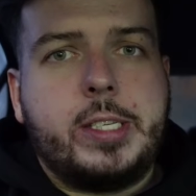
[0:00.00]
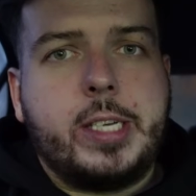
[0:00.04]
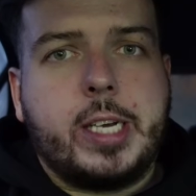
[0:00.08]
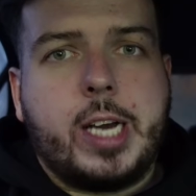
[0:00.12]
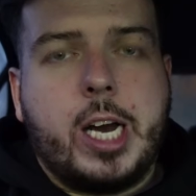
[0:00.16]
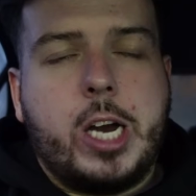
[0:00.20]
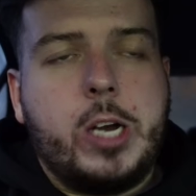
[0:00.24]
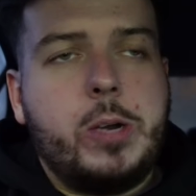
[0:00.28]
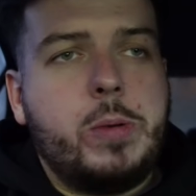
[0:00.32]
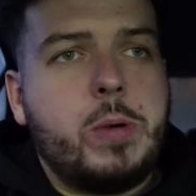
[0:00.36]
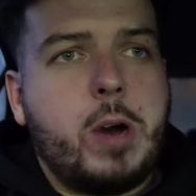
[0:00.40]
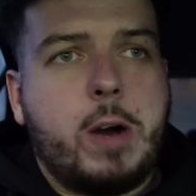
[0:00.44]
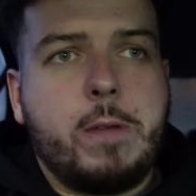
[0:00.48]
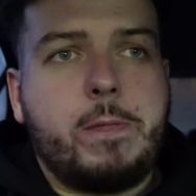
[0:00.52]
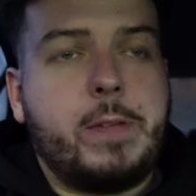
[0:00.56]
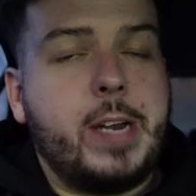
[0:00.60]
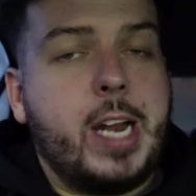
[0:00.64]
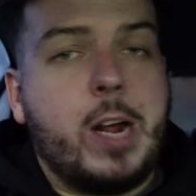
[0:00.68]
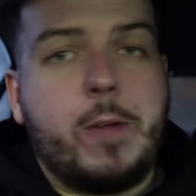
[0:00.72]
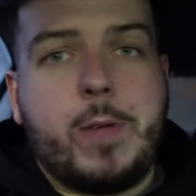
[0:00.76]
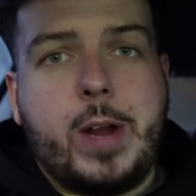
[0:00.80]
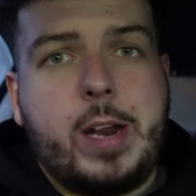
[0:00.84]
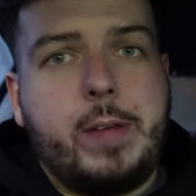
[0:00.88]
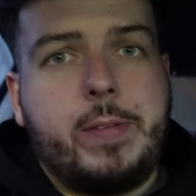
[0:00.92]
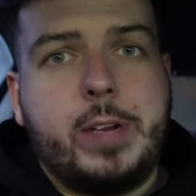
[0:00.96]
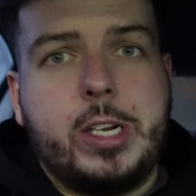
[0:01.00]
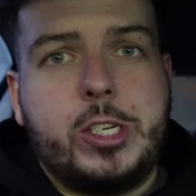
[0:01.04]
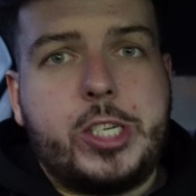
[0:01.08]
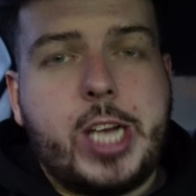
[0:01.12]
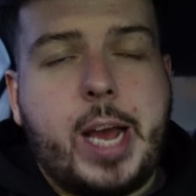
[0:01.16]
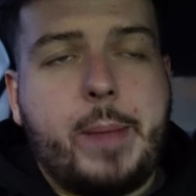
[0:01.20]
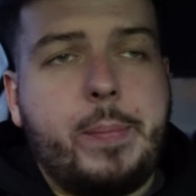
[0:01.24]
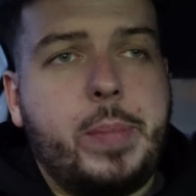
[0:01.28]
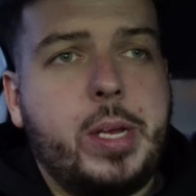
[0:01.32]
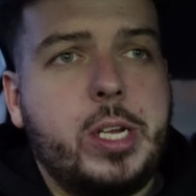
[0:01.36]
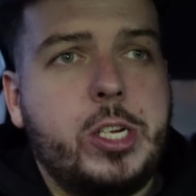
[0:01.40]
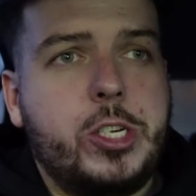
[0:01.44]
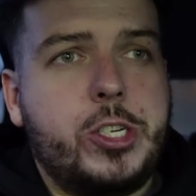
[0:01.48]
to go. I think they're ready for the
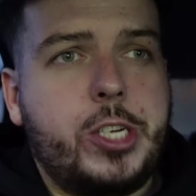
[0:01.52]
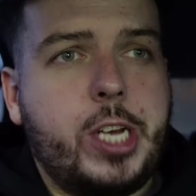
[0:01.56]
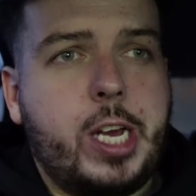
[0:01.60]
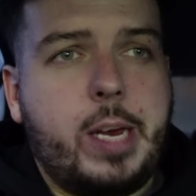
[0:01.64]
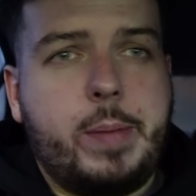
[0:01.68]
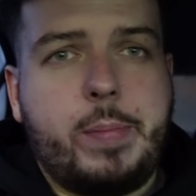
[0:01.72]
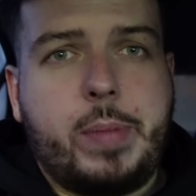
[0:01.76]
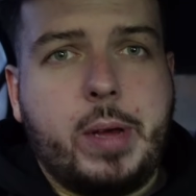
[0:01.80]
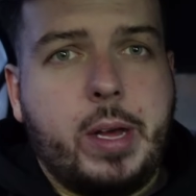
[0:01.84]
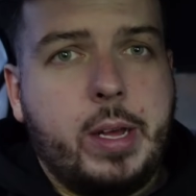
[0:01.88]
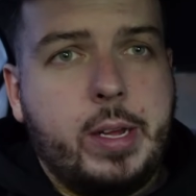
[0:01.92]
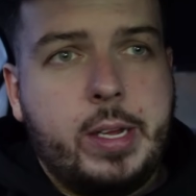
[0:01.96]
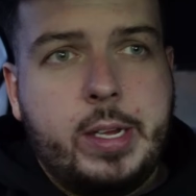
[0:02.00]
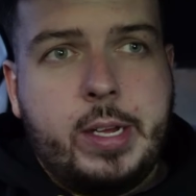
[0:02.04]
championship.